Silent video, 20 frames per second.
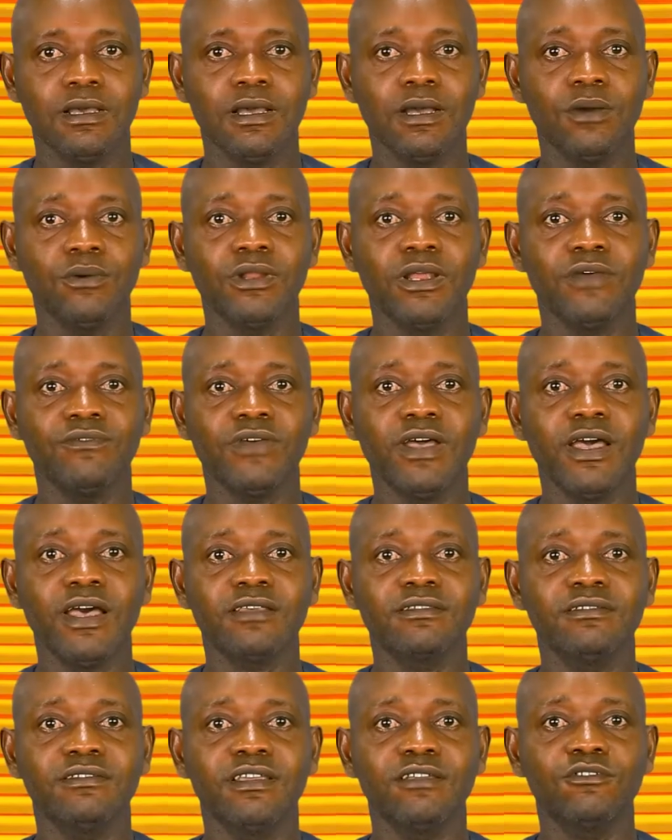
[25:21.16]
I would have
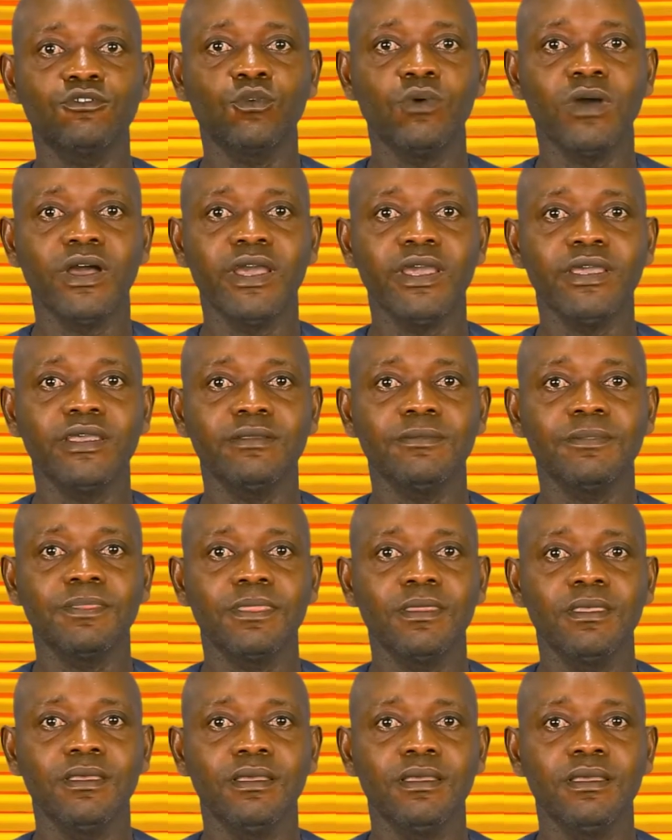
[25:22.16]
asked that why,
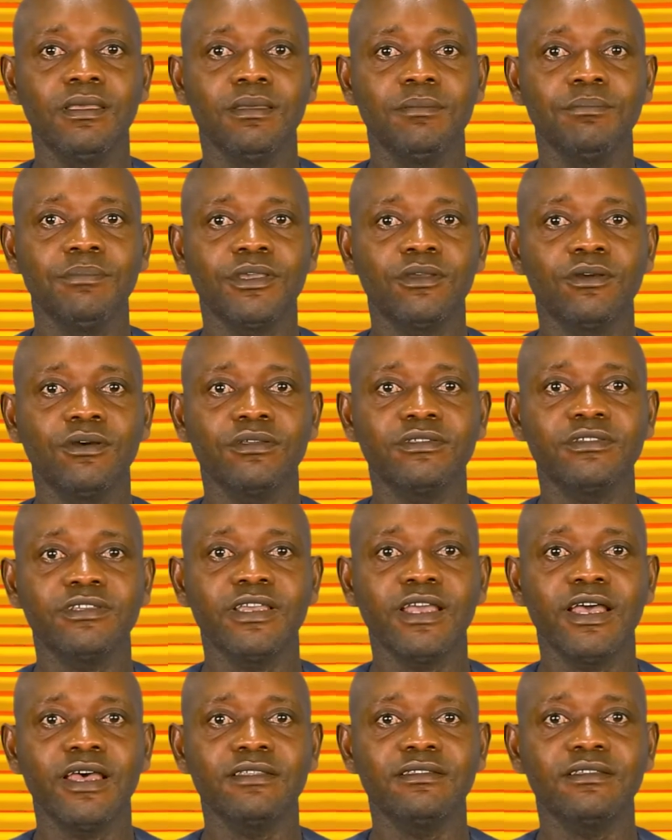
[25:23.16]
because he
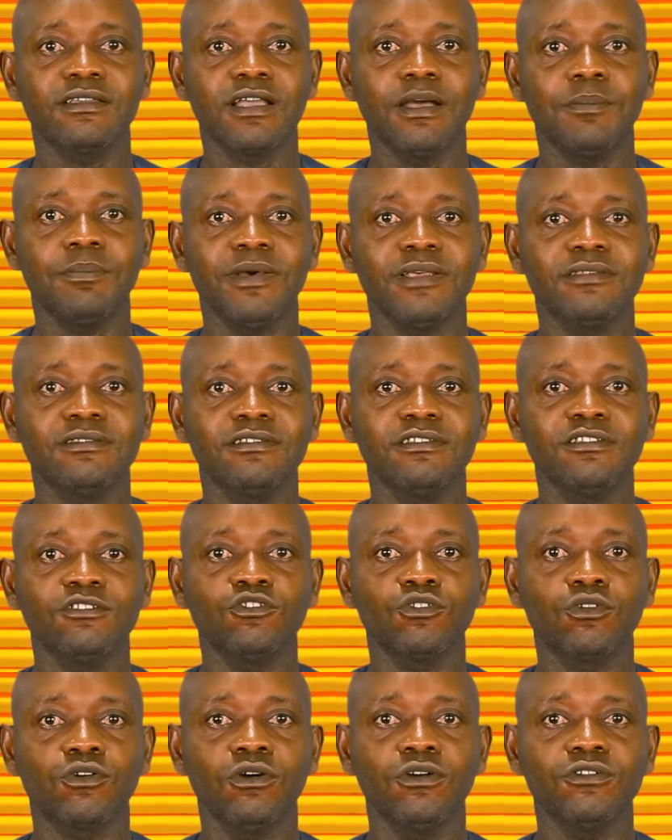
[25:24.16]
has the capacity
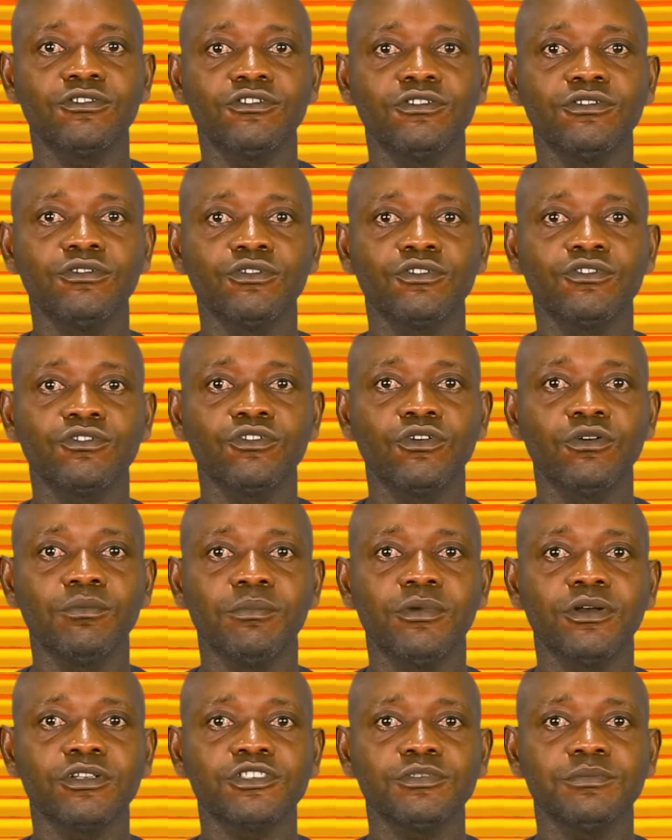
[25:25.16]
to continue so
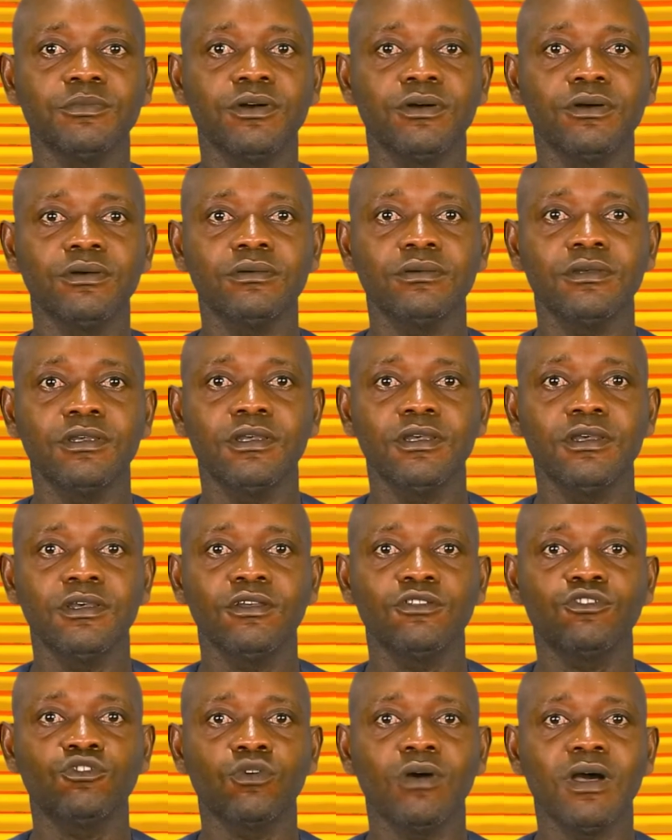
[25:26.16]
much more
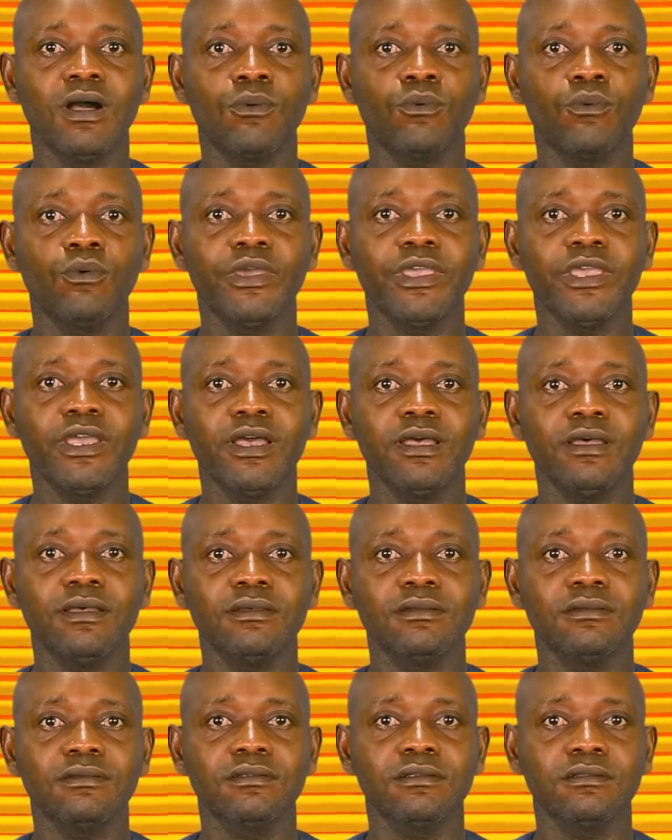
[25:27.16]
to Akweya
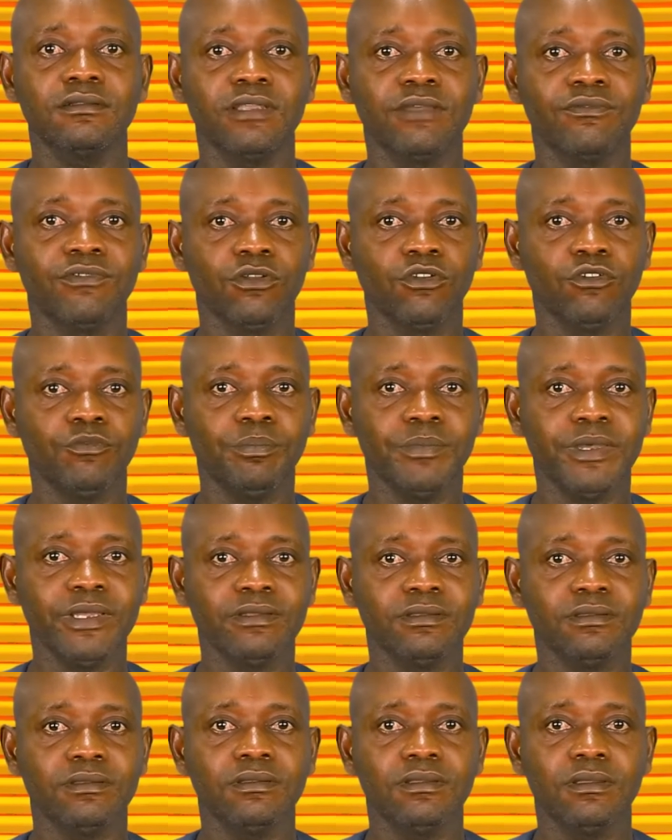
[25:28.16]

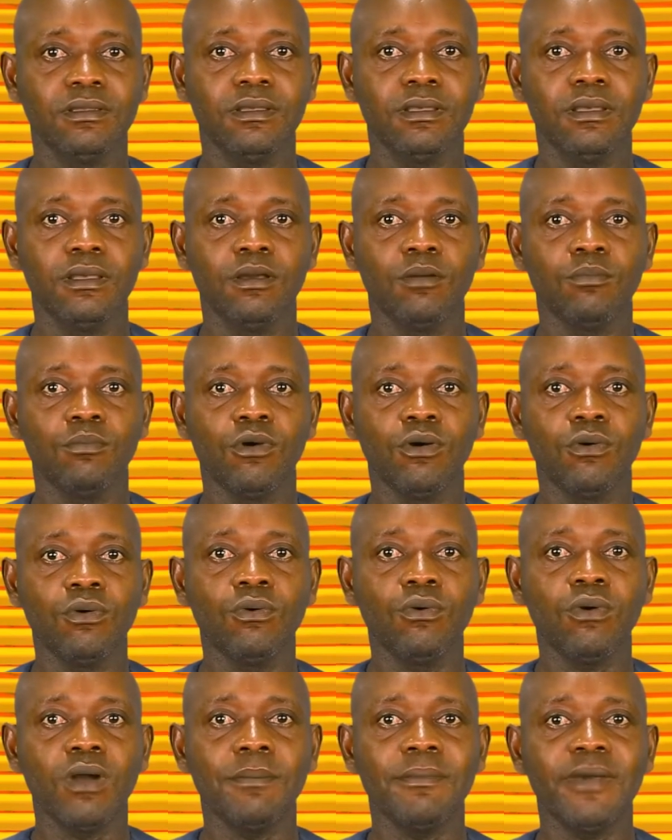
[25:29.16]
development. But
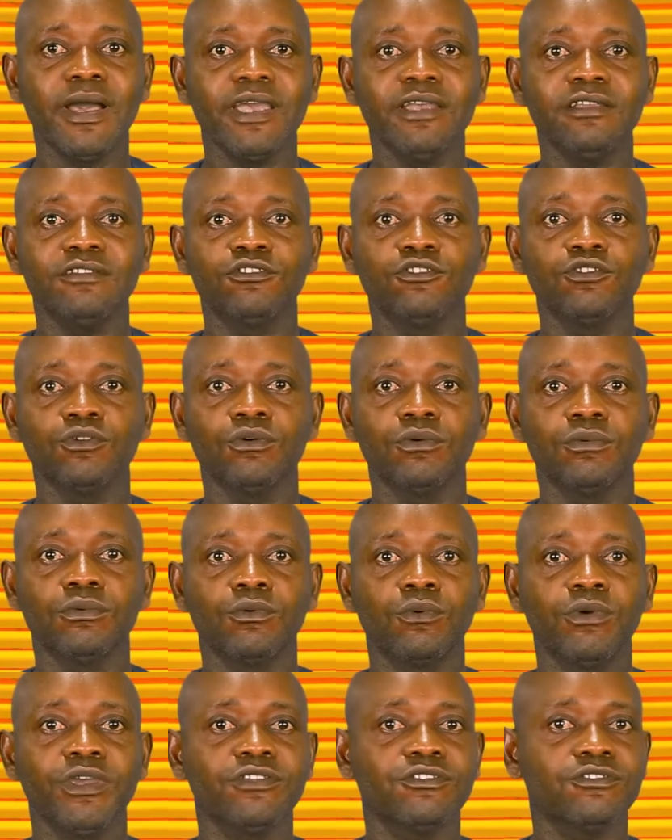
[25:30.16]
who am I to
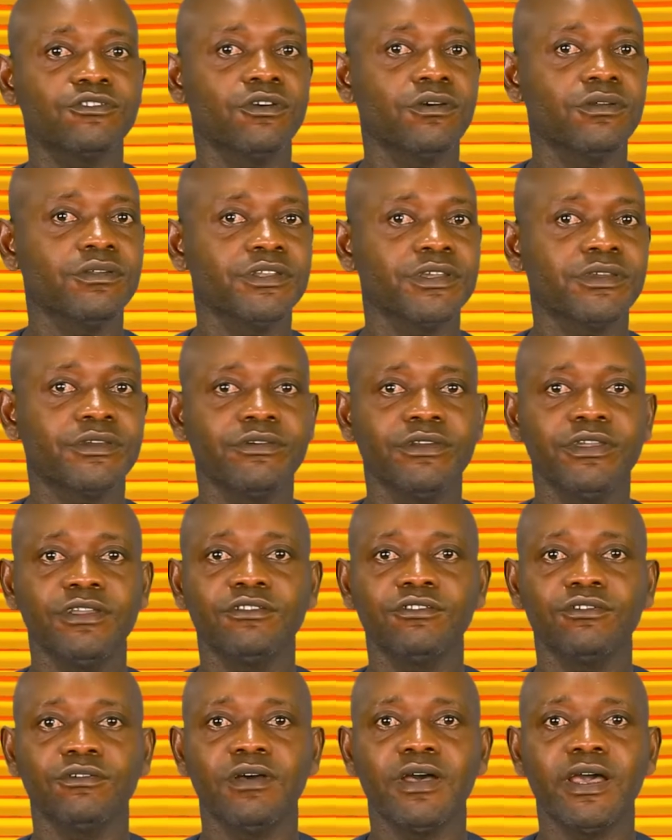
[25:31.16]
question the
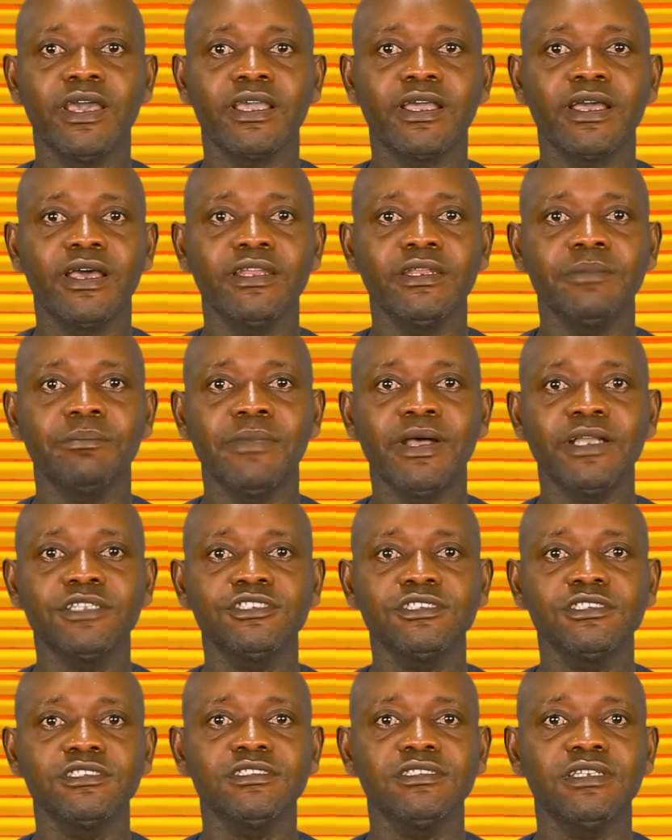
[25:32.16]
Creator? I can
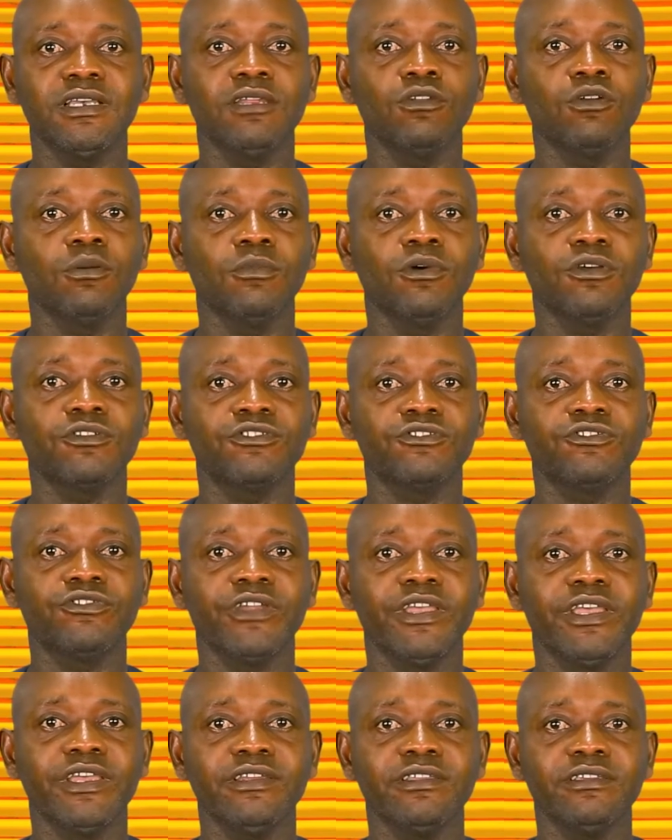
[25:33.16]
imagine the enormous
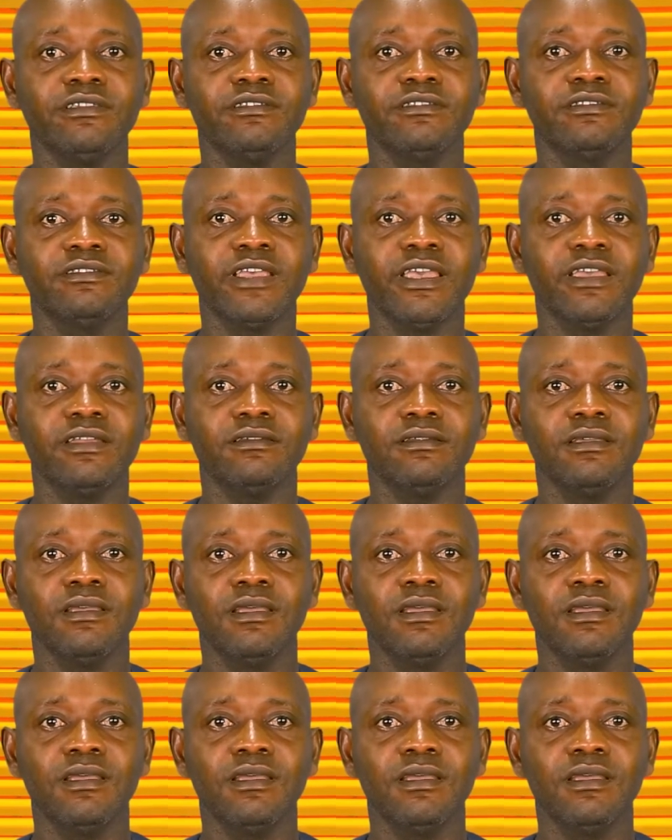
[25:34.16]
strain his death